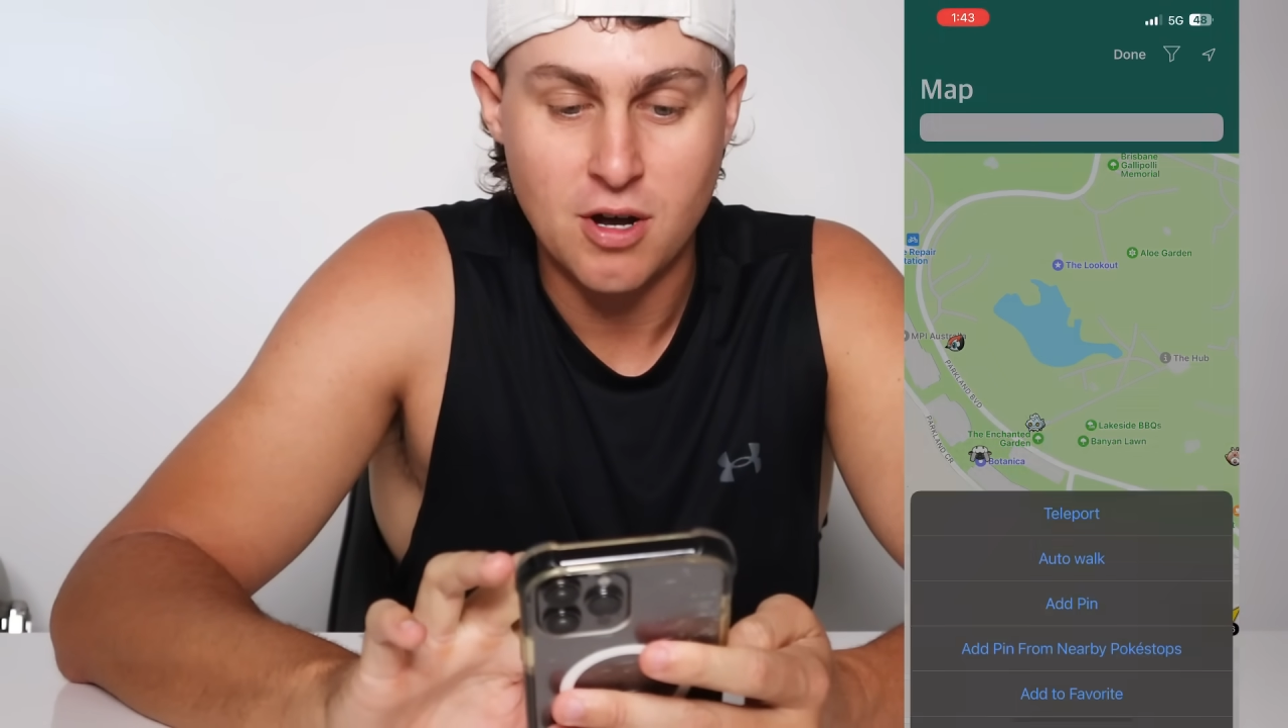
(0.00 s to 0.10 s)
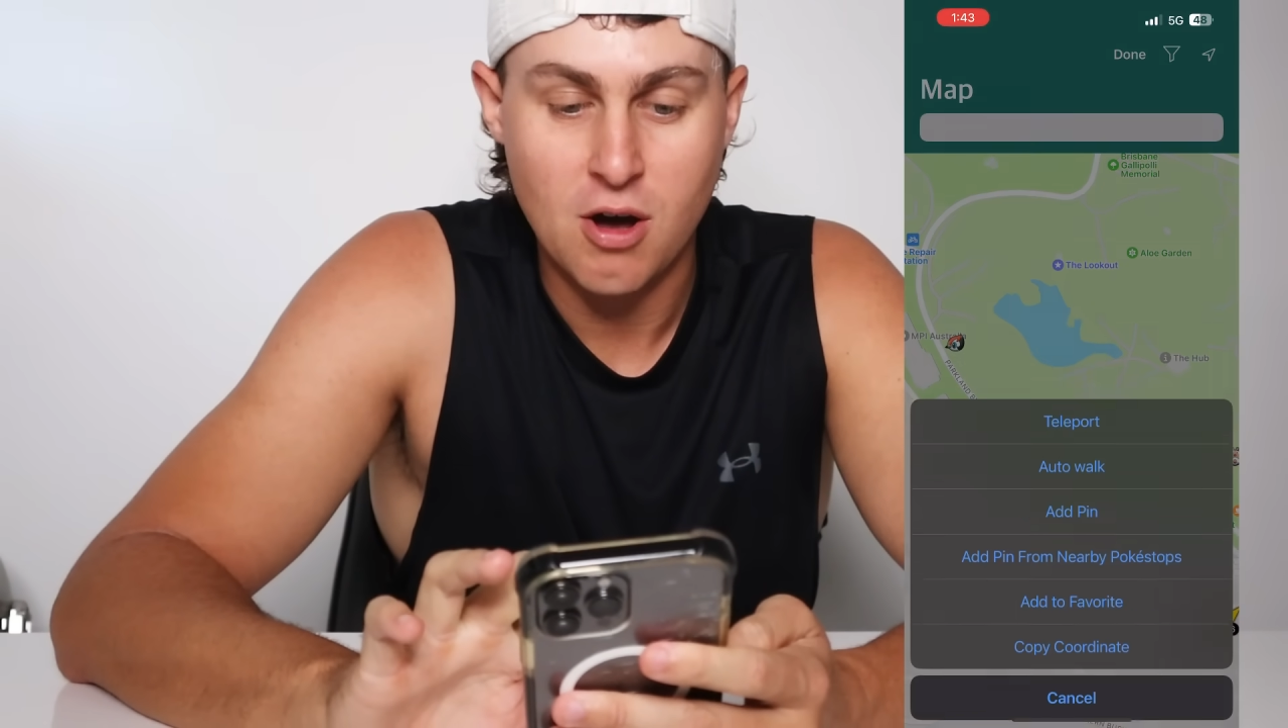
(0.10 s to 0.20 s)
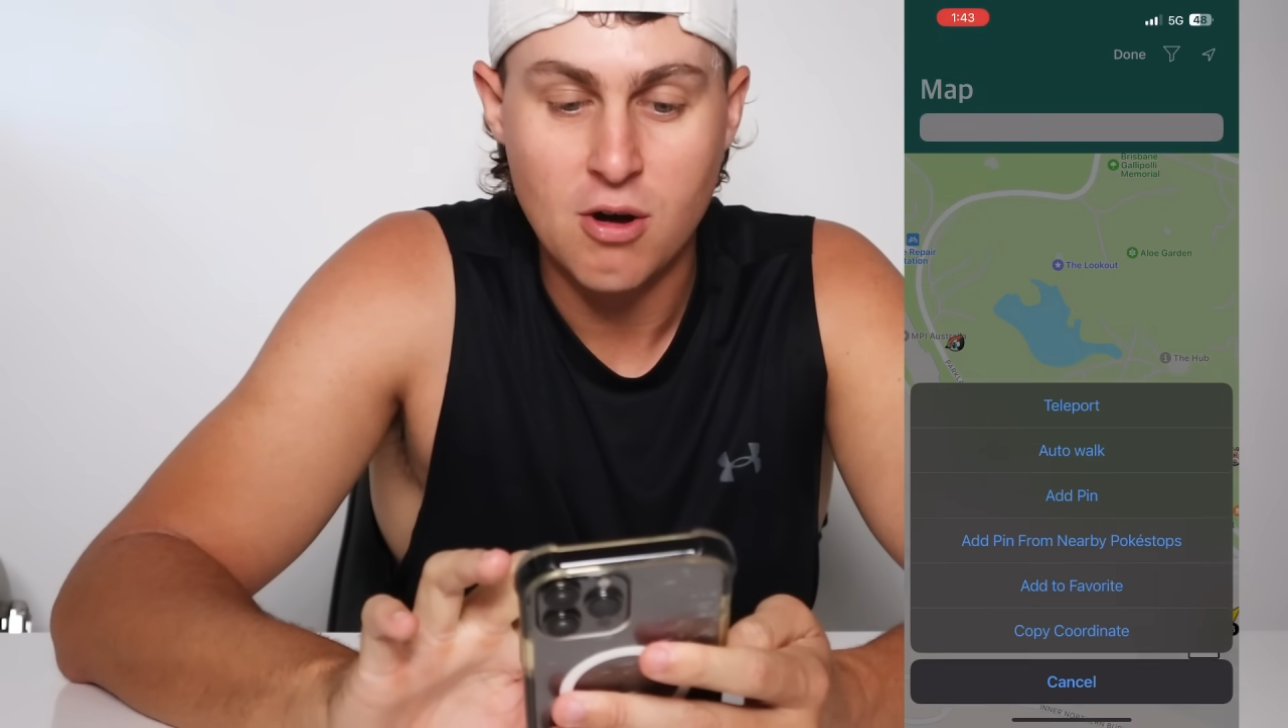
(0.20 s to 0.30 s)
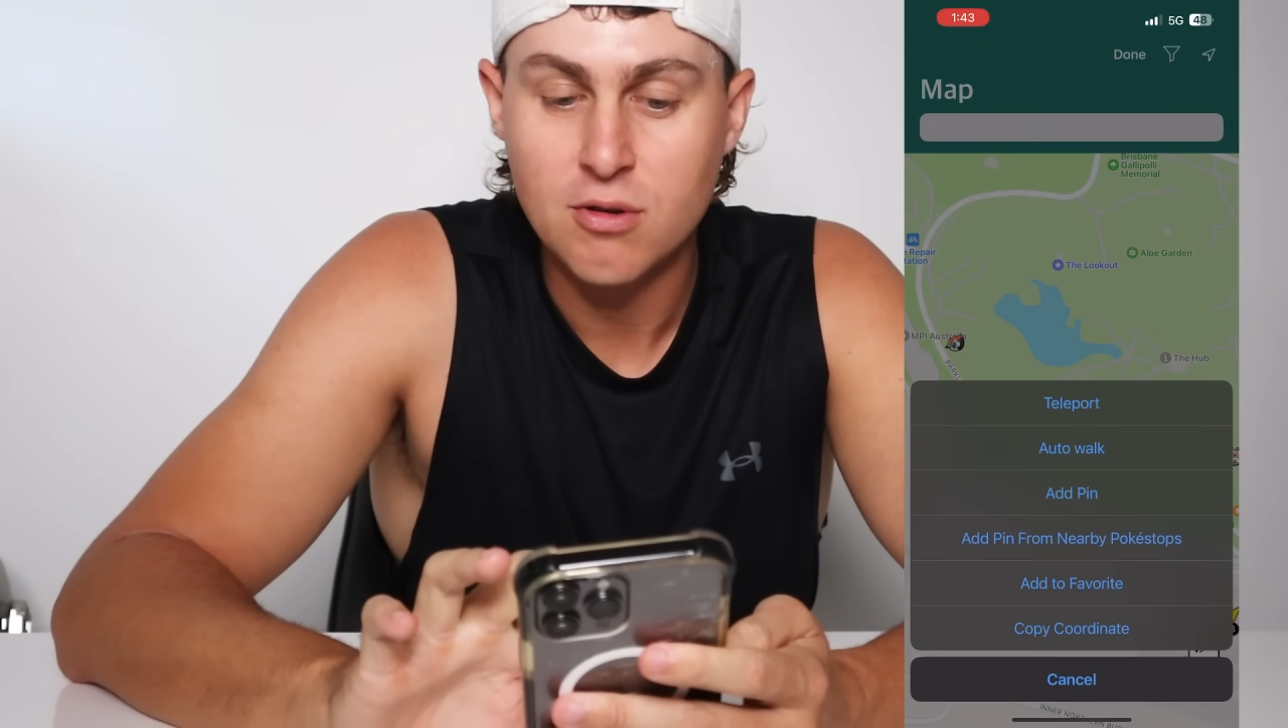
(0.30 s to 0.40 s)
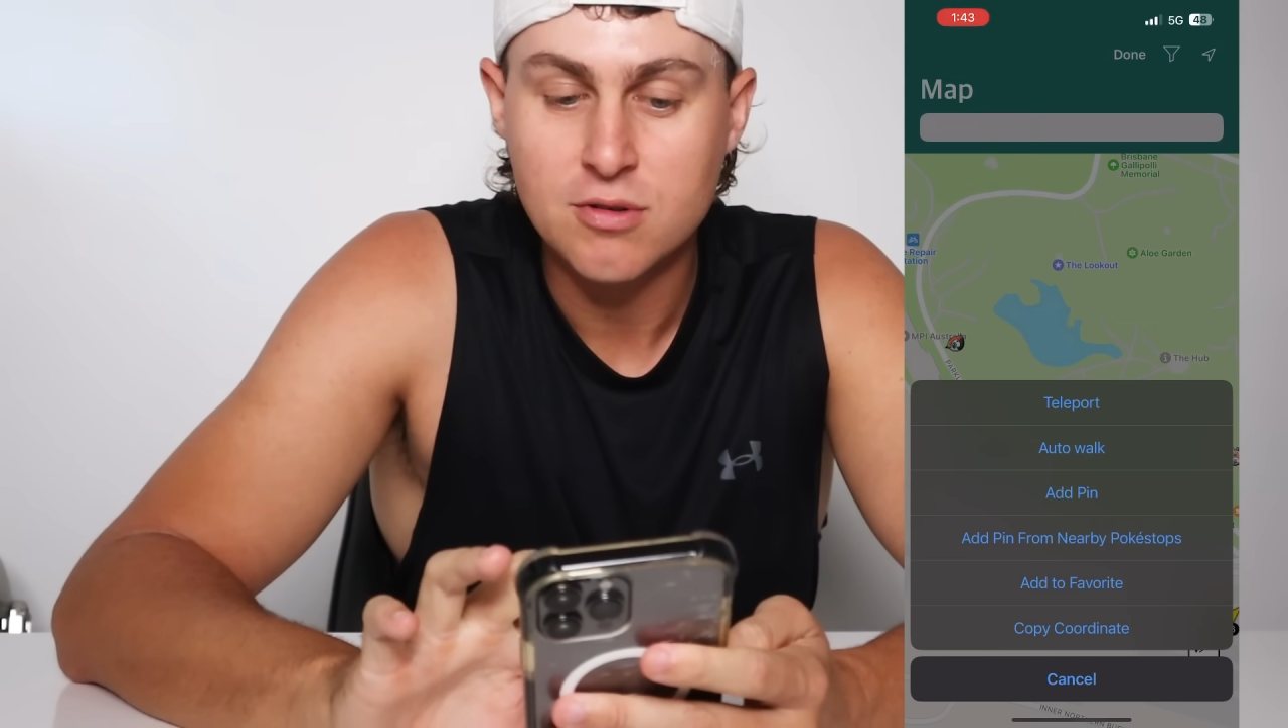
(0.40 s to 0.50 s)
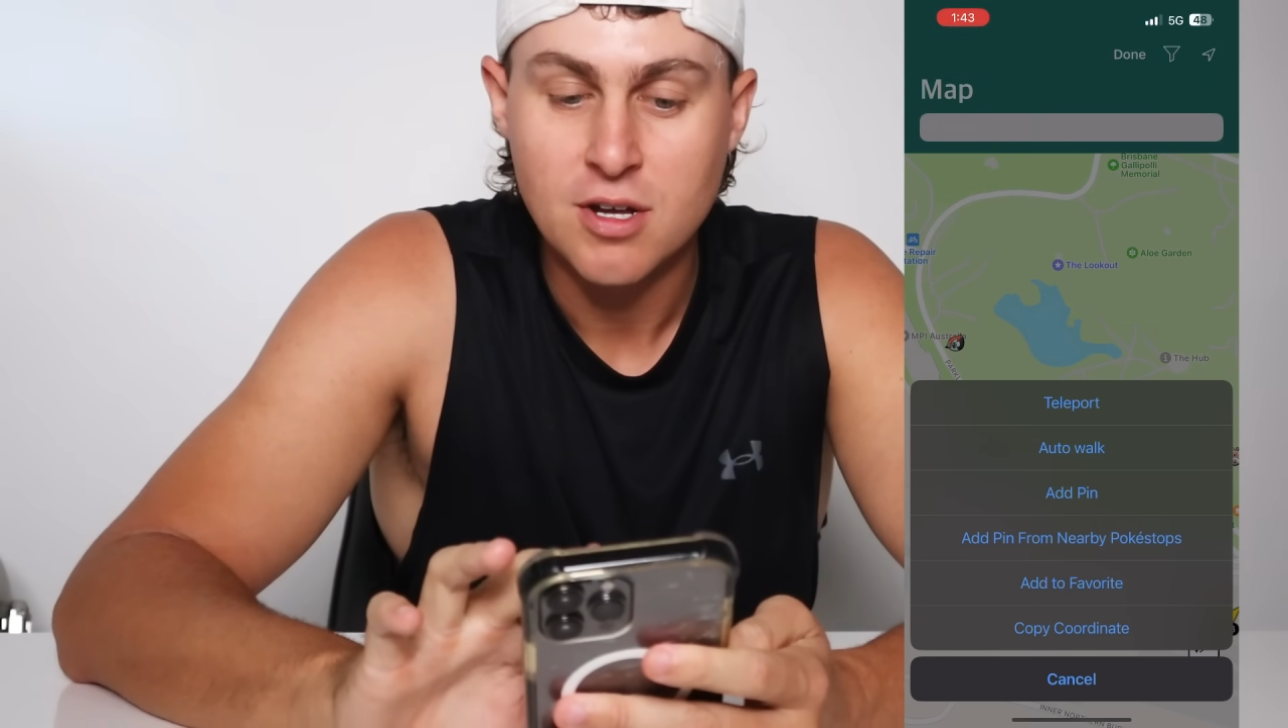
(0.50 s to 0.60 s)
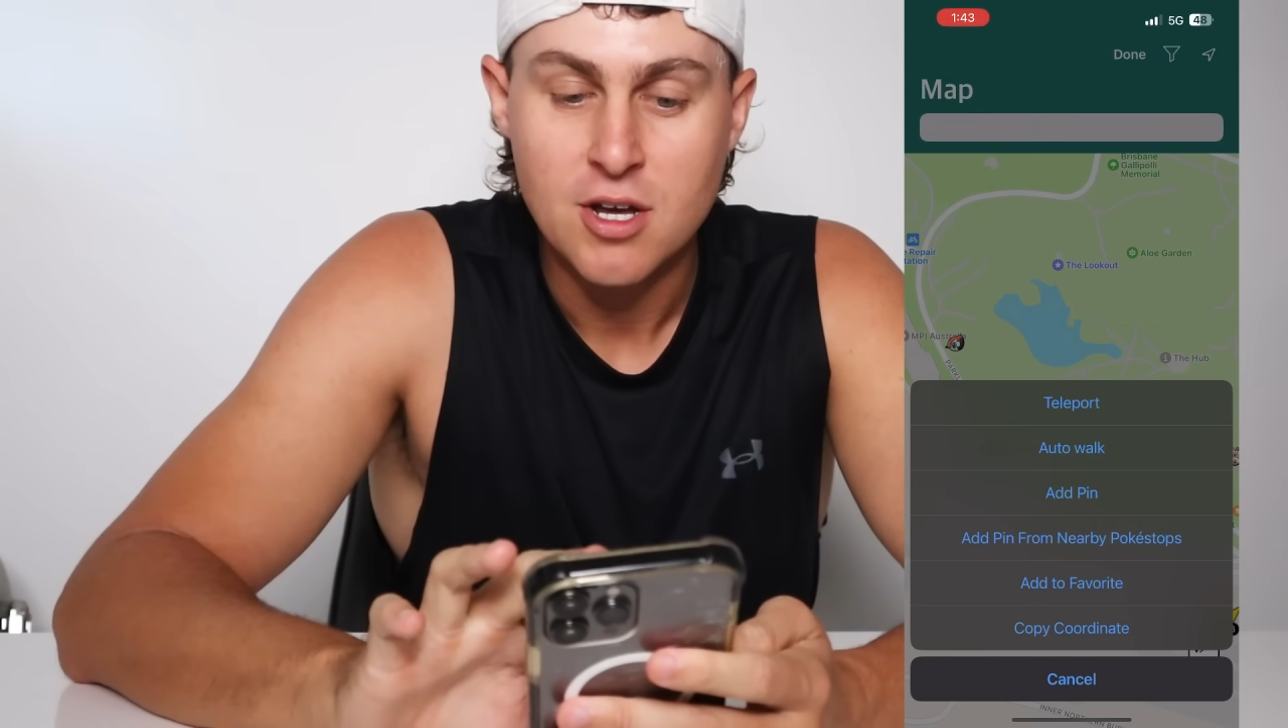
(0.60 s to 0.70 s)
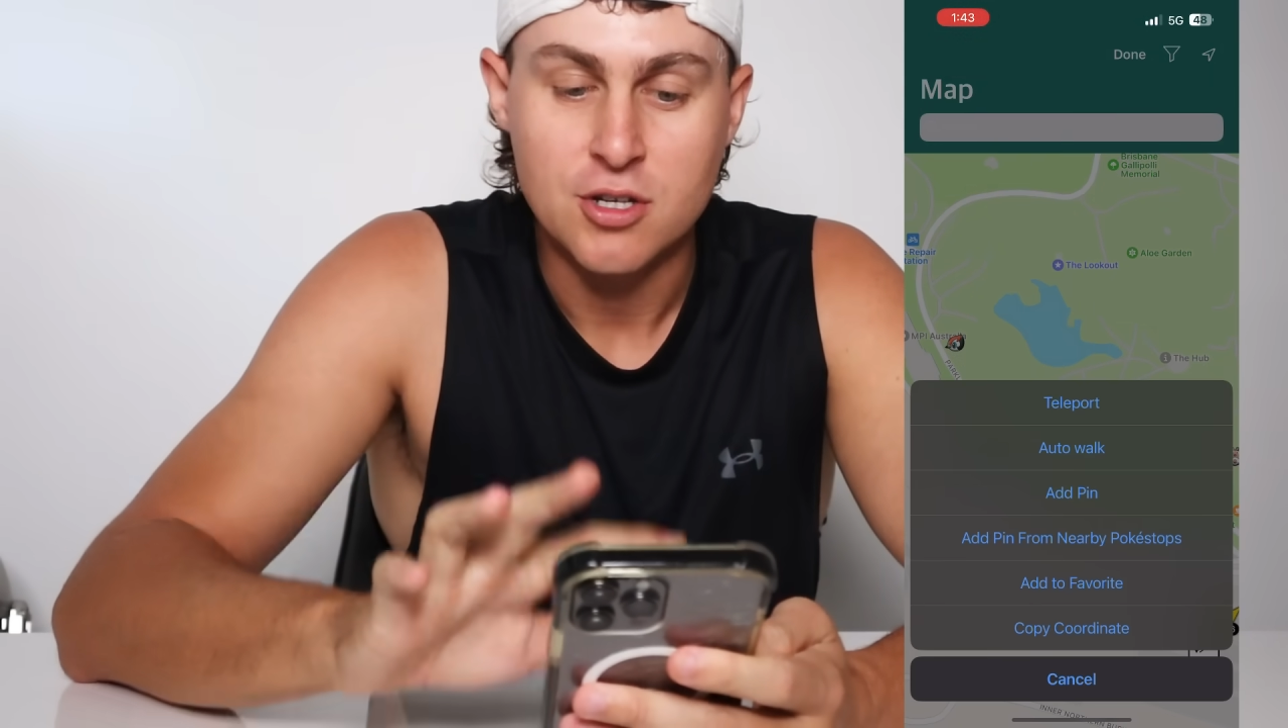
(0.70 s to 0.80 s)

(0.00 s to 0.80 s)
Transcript: hold,